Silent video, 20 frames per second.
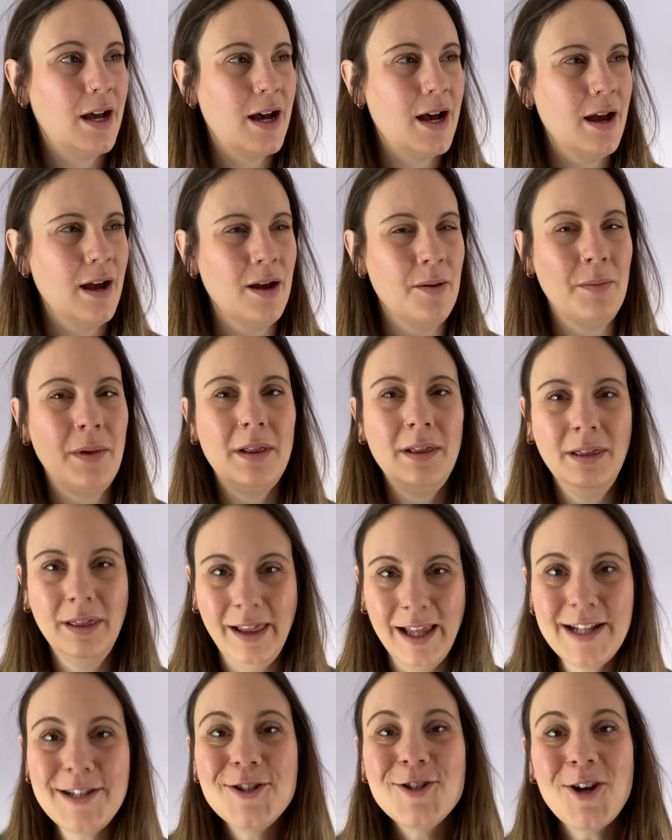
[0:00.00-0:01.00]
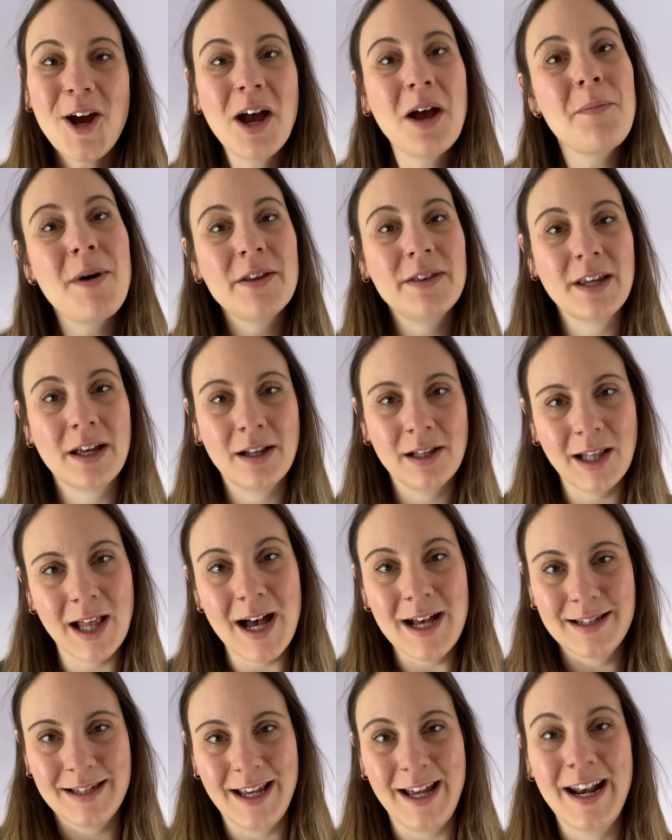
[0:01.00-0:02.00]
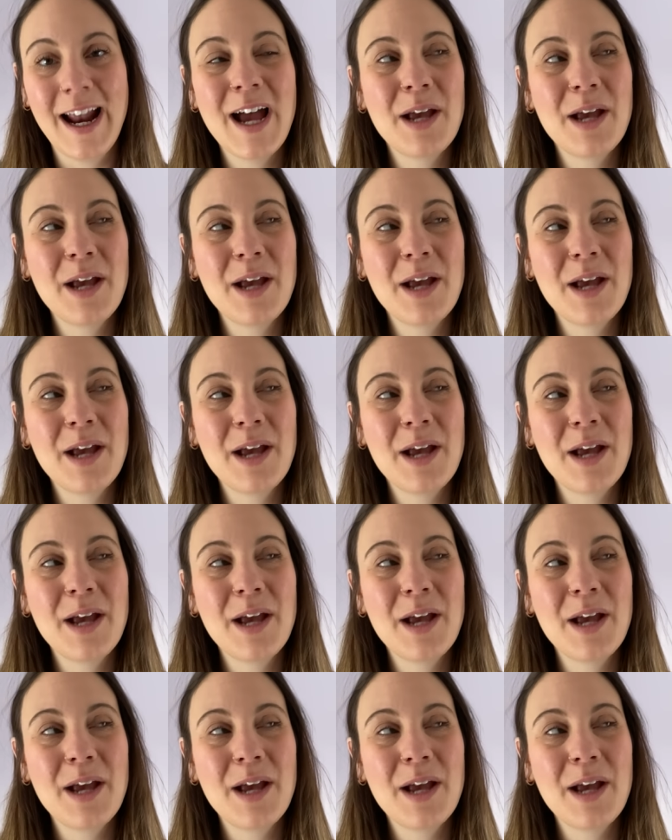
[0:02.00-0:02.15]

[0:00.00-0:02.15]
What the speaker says: Let's talk about the closet.